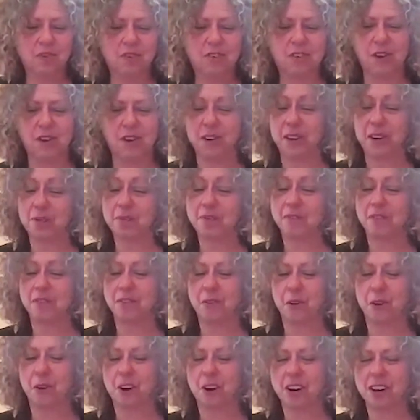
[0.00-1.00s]
showed up
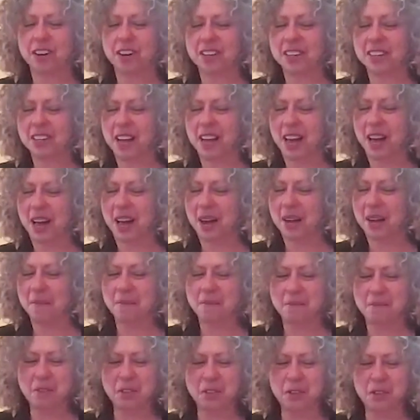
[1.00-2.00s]
for
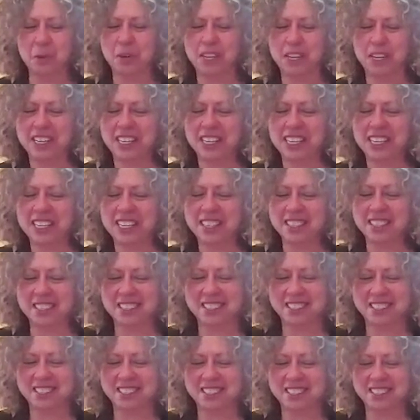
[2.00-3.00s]
twin
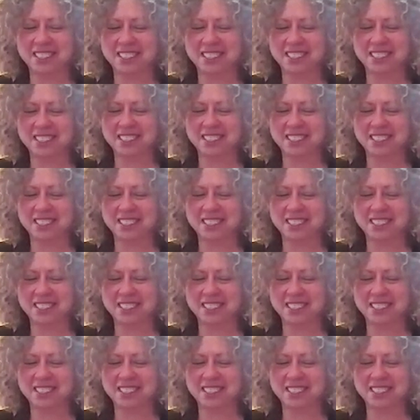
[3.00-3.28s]
nieces